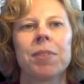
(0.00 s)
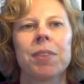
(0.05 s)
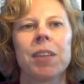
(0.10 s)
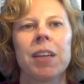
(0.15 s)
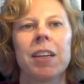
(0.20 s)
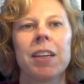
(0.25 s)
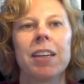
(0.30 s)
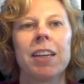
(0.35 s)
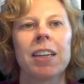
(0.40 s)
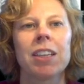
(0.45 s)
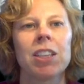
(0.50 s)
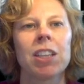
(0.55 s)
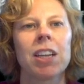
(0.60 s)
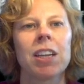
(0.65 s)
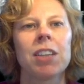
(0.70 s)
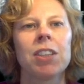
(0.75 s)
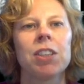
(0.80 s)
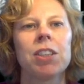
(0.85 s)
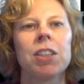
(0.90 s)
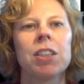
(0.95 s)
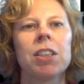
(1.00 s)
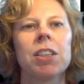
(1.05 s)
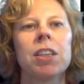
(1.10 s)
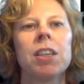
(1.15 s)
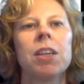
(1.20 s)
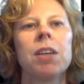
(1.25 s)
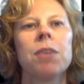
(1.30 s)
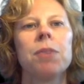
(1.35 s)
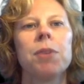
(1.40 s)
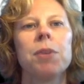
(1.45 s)
In the next lecture,
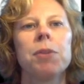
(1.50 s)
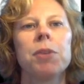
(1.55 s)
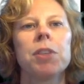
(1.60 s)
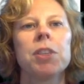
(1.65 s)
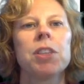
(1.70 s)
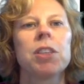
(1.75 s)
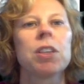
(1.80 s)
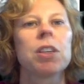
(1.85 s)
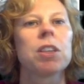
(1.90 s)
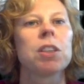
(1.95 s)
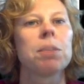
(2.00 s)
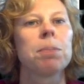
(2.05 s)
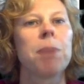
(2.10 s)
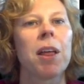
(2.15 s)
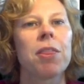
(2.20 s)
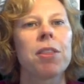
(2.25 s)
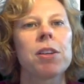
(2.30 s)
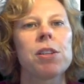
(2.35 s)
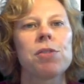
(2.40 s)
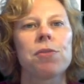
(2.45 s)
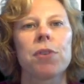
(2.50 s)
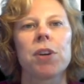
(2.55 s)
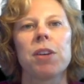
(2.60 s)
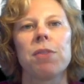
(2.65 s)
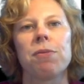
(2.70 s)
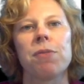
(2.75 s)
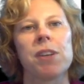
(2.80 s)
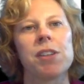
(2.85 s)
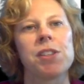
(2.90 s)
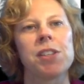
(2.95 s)
we will discuss methods for
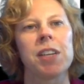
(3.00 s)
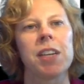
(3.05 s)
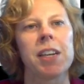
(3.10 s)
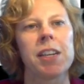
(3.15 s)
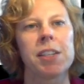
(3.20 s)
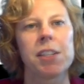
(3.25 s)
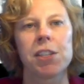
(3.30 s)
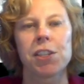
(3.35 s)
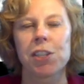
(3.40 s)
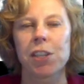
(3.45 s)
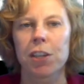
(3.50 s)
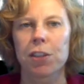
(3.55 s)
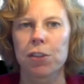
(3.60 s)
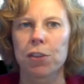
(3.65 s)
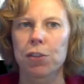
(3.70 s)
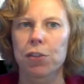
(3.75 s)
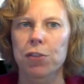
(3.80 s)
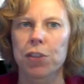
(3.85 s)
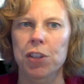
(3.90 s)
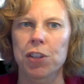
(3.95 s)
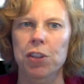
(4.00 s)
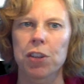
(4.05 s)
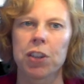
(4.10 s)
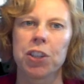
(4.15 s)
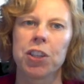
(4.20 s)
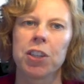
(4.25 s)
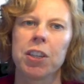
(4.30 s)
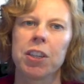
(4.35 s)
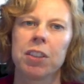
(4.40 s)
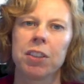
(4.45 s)
investigating signal
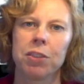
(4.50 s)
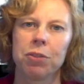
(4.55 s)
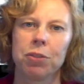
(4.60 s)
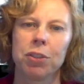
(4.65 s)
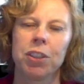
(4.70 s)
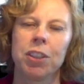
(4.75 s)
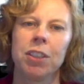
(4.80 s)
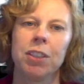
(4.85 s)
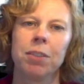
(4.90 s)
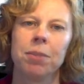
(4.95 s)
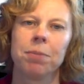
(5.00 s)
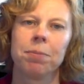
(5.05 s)
transduction activity.